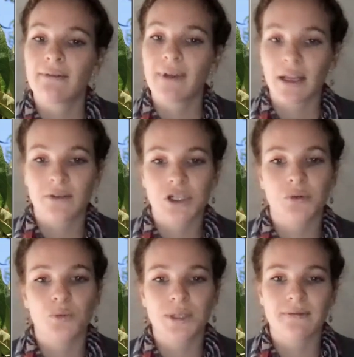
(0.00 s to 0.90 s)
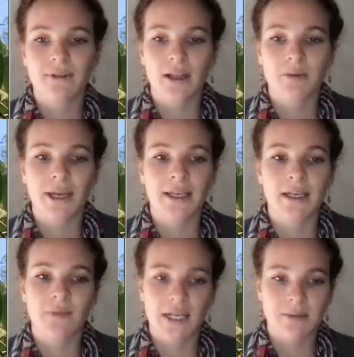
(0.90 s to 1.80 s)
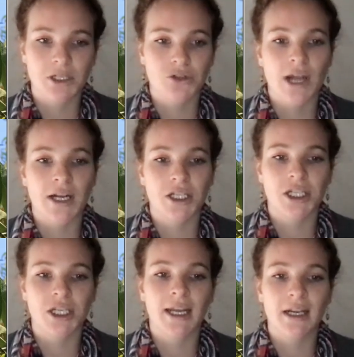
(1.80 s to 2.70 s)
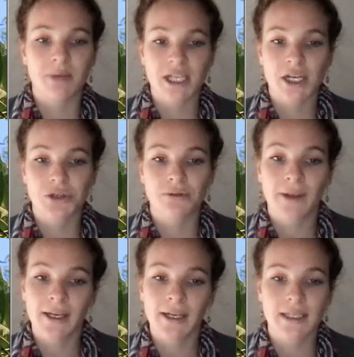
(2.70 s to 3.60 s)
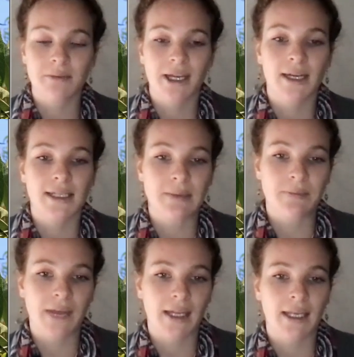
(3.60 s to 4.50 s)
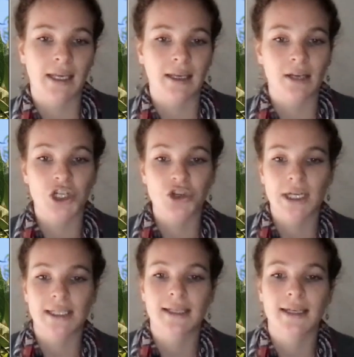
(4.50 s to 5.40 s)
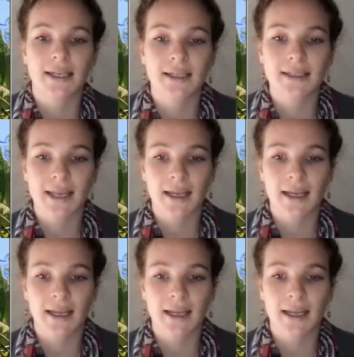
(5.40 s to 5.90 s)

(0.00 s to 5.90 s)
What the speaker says: Valley Vision will develop an investment strategy and a potential financing mechanism that can address the needs